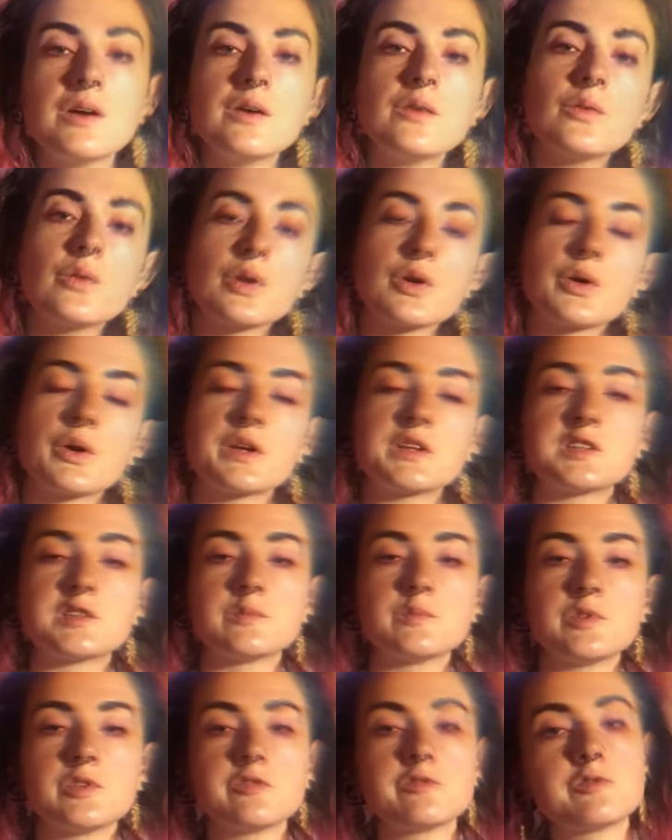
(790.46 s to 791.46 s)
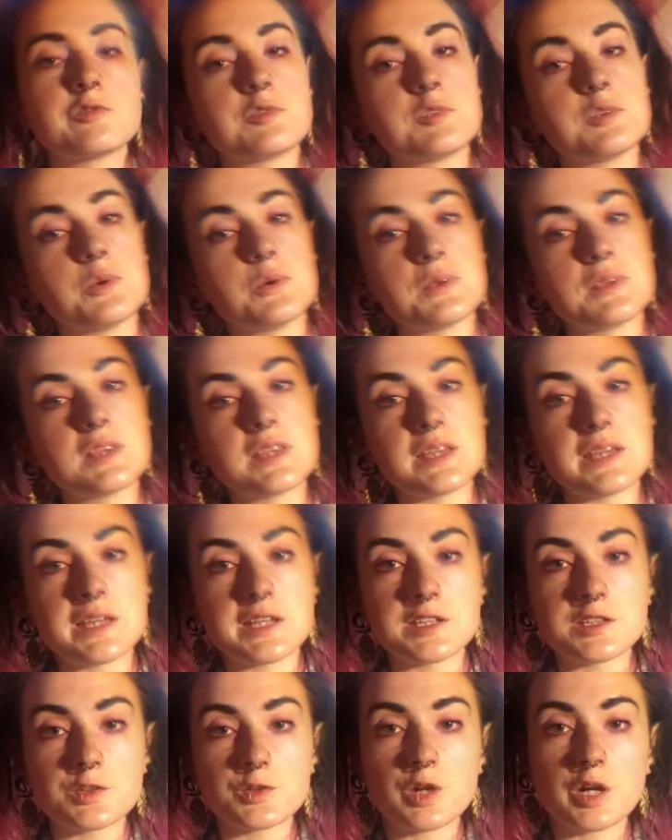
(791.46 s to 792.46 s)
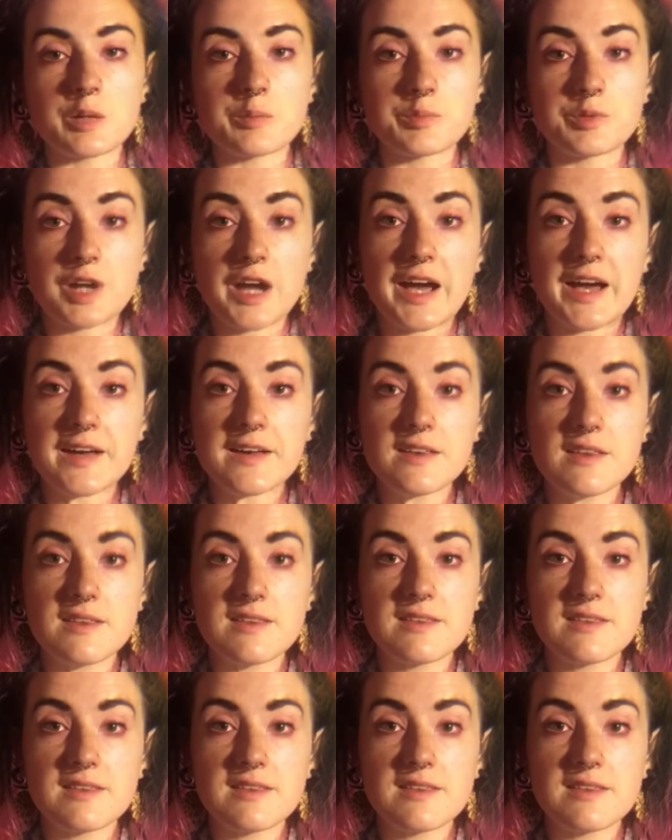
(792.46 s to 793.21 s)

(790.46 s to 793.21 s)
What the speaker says: We're going to move fluidly into our breath.